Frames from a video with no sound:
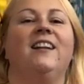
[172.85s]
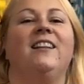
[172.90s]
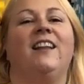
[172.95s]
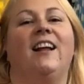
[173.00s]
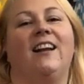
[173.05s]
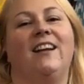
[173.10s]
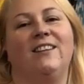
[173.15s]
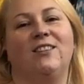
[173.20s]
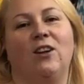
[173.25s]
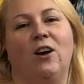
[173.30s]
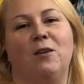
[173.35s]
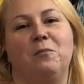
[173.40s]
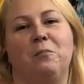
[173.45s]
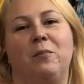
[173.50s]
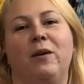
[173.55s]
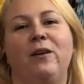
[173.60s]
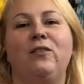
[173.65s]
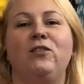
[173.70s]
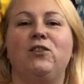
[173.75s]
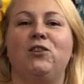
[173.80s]
that he's got
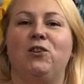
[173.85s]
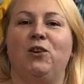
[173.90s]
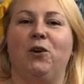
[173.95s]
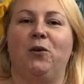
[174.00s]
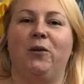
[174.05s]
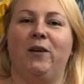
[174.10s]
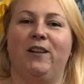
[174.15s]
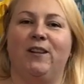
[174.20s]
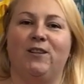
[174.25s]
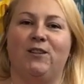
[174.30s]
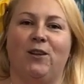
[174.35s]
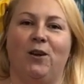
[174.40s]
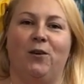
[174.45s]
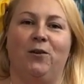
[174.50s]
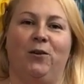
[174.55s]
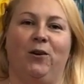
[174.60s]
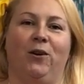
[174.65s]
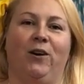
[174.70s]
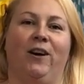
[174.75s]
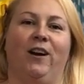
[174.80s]
beef stew in the
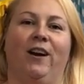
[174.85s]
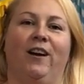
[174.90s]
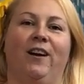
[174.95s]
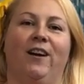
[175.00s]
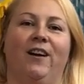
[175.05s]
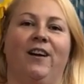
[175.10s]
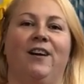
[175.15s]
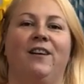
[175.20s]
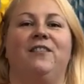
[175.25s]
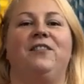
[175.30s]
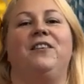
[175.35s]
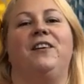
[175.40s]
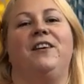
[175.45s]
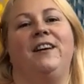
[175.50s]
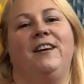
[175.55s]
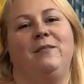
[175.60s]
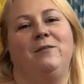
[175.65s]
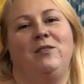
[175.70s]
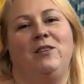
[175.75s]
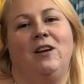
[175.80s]
slow cooker for
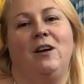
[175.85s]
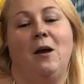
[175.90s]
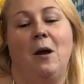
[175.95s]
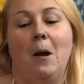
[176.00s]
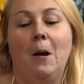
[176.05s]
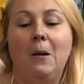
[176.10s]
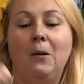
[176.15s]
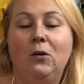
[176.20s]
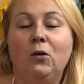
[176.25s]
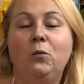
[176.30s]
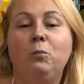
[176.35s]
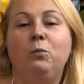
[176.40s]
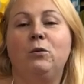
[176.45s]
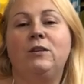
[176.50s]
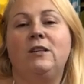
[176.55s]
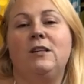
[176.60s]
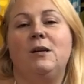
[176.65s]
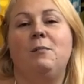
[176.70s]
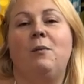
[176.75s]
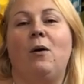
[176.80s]
him to just
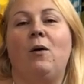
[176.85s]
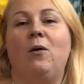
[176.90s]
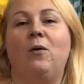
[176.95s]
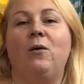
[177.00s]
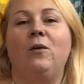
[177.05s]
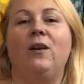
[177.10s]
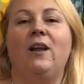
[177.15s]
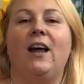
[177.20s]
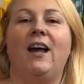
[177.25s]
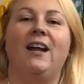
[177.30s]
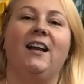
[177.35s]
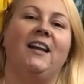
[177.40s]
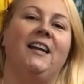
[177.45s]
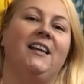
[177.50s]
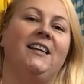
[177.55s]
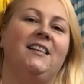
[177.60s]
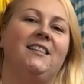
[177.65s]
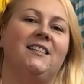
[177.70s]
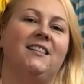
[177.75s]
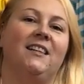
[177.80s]
put in a bowl and
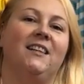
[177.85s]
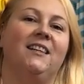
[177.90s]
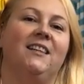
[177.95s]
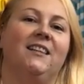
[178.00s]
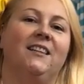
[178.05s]
eat.